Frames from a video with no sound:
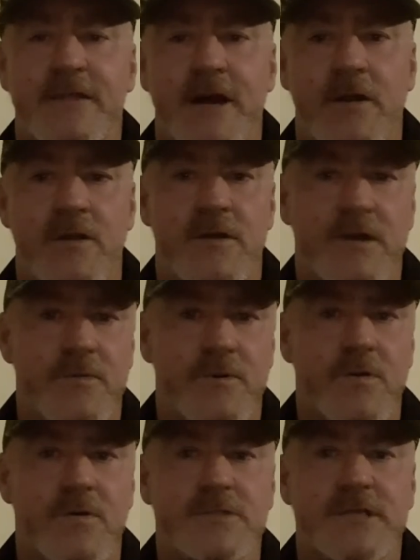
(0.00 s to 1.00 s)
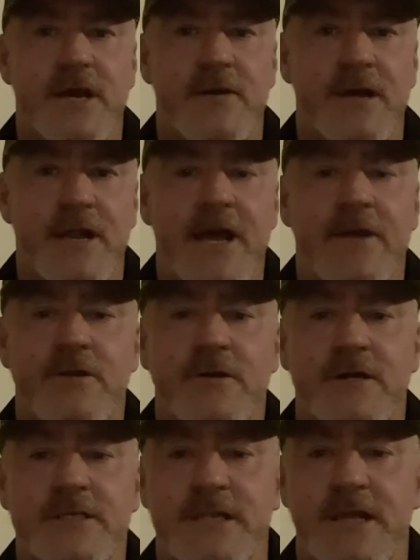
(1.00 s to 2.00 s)
It will also allow you
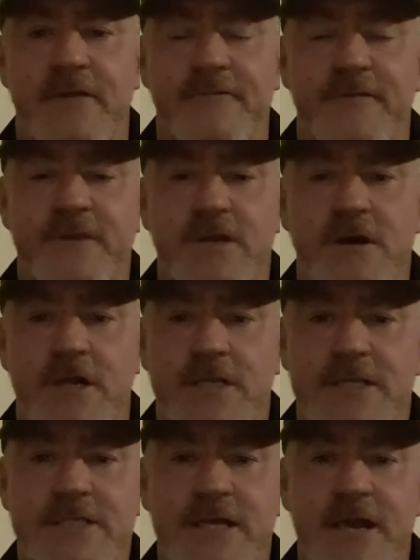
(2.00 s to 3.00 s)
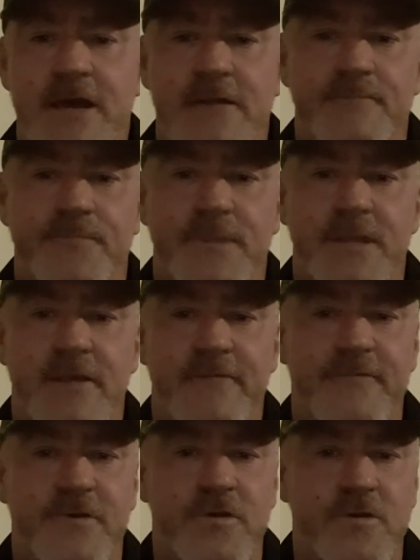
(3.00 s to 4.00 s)
guys to get a $50 discount
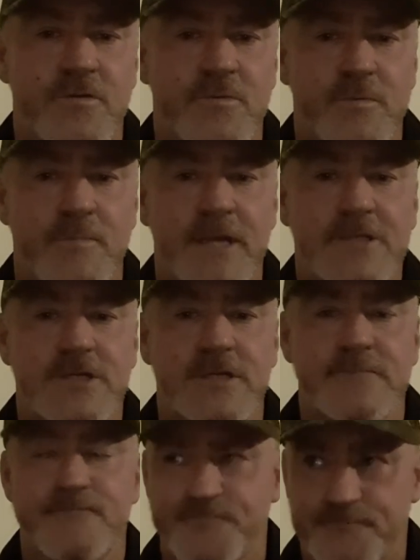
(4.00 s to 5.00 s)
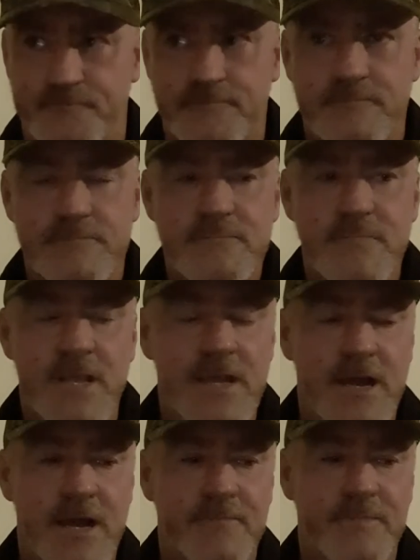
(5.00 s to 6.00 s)
if you mention
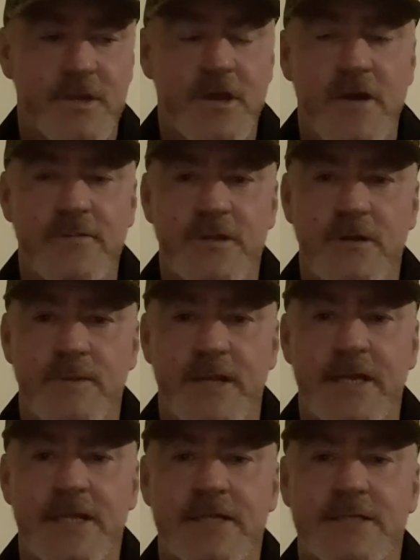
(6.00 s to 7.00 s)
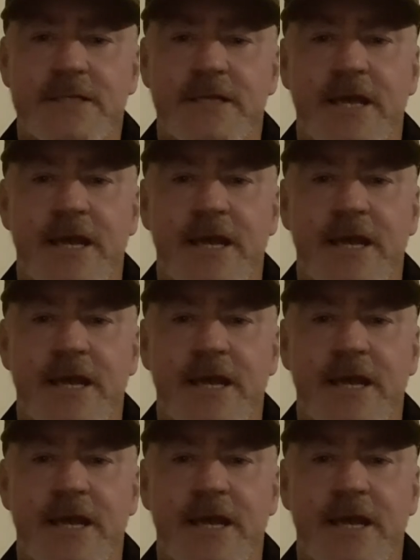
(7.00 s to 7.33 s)
the code that'll be in it.